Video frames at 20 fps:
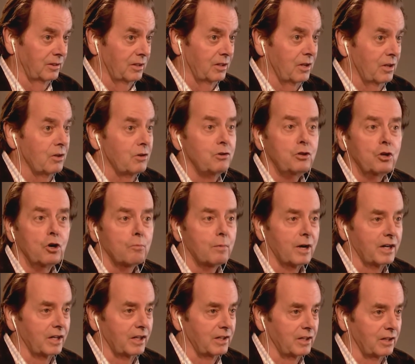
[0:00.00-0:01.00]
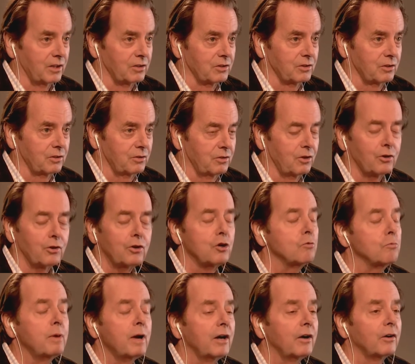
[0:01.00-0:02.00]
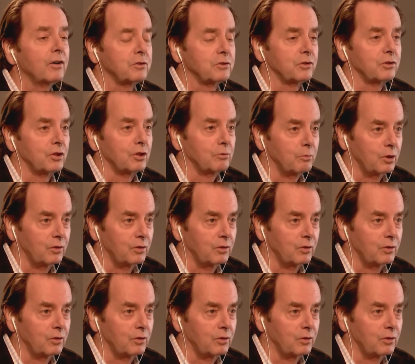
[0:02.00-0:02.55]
Nobody does. There are no parents in the movie.